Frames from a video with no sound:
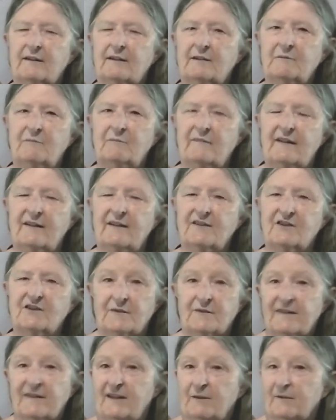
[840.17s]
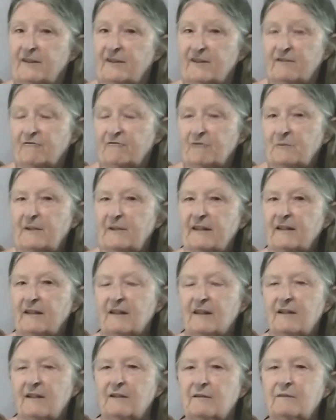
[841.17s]
Is there any reason for me to
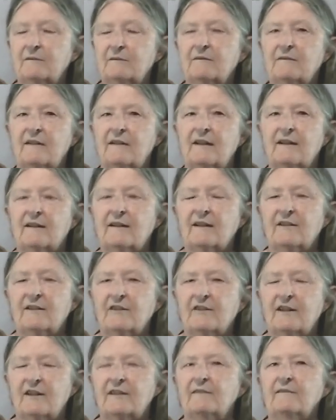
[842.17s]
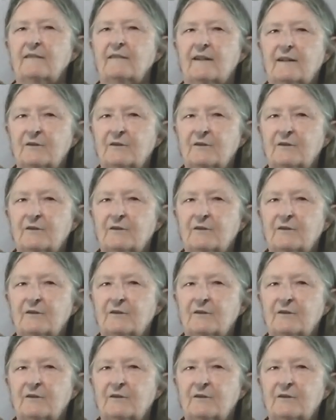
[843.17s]
go? And I thought, I was